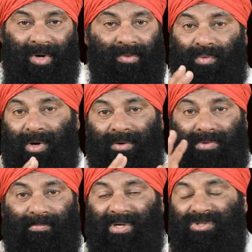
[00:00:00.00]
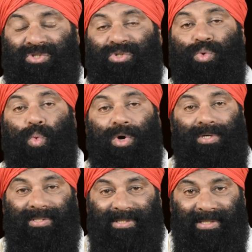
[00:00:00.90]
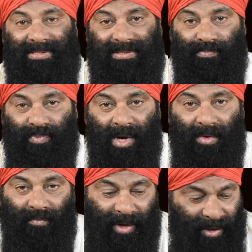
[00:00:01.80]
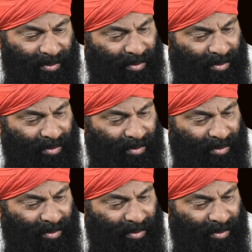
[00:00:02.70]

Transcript: or one of the best in the world. Yes, when